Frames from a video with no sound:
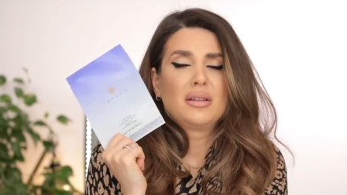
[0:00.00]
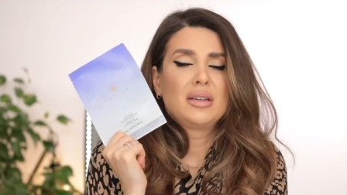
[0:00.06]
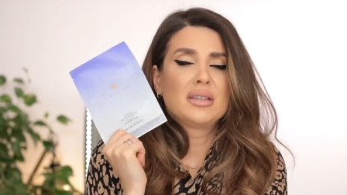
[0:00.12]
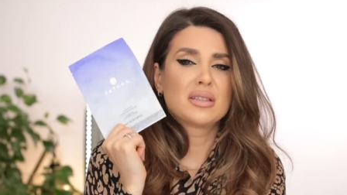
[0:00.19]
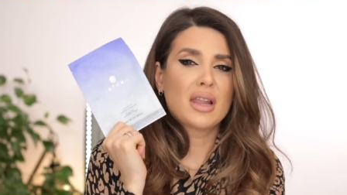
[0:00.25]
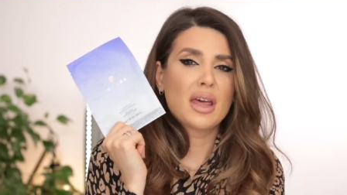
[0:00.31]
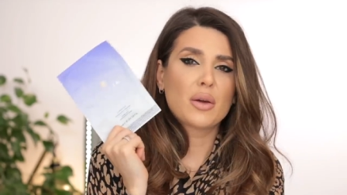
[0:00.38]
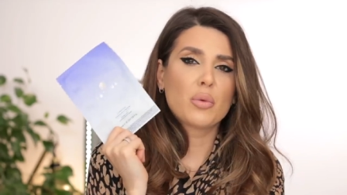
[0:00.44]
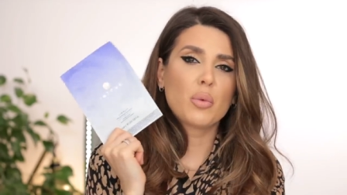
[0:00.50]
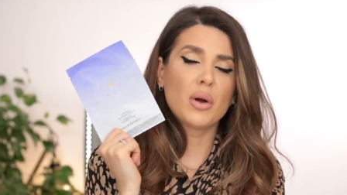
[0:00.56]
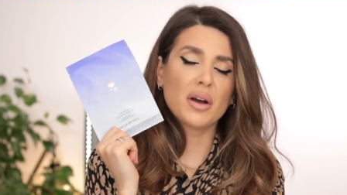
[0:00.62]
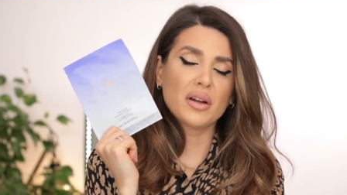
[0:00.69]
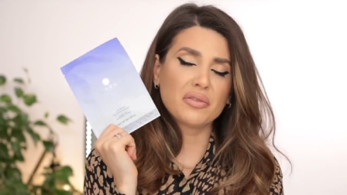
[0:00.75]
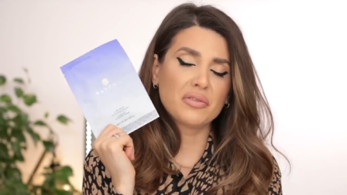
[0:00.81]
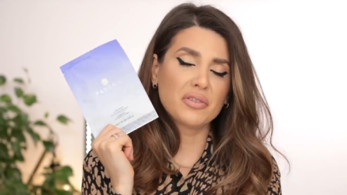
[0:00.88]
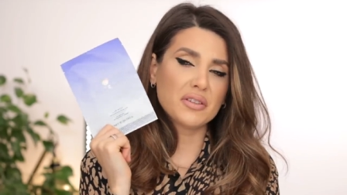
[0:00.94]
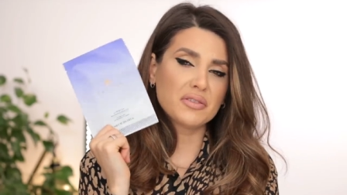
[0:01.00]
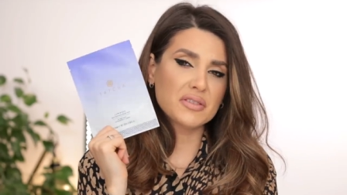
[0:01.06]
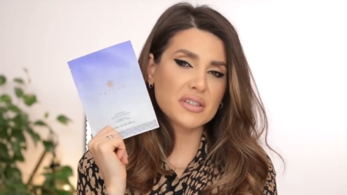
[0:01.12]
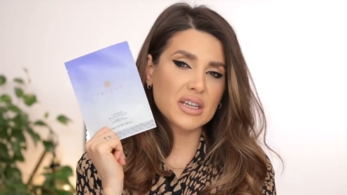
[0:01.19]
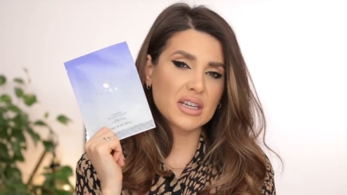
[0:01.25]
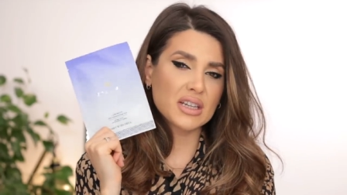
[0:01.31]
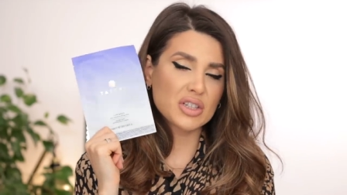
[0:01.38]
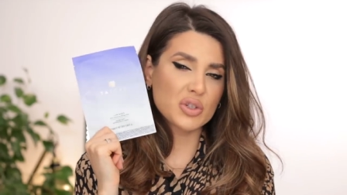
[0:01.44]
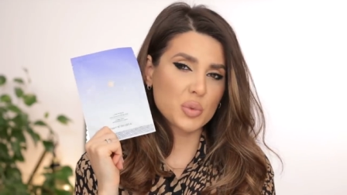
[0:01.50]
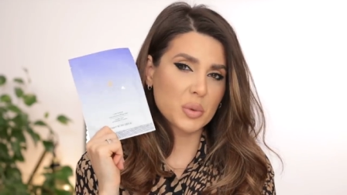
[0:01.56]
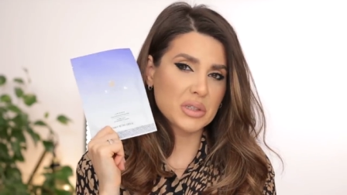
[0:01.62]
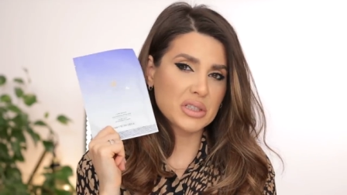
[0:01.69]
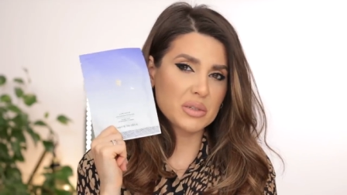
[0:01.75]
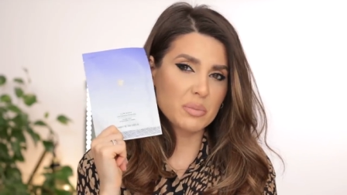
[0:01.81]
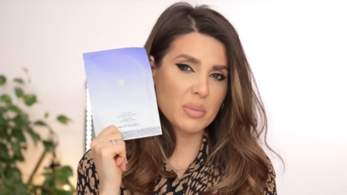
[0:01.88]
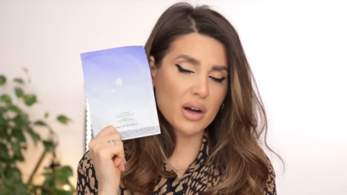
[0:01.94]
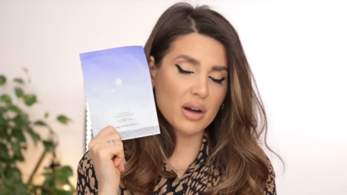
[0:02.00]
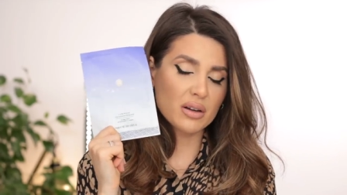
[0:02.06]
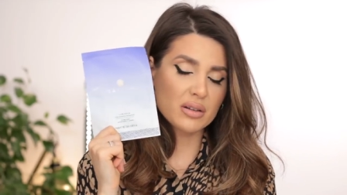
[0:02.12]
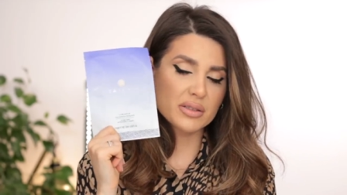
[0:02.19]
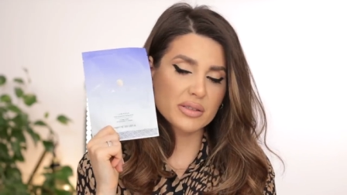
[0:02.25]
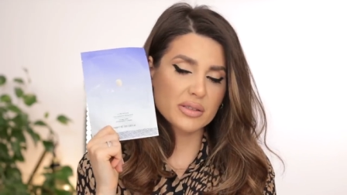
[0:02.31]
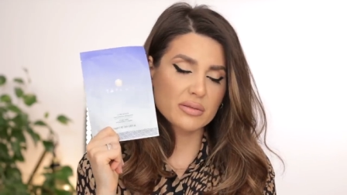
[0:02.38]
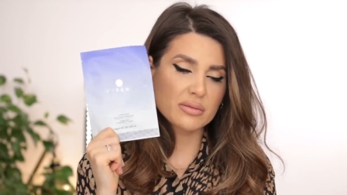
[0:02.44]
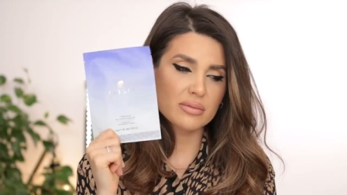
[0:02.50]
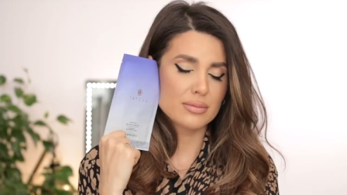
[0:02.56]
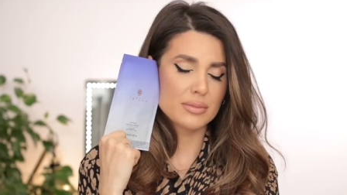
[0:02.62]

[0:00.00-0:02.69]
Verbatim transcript: It's like, what, fifteen, twenty bucks?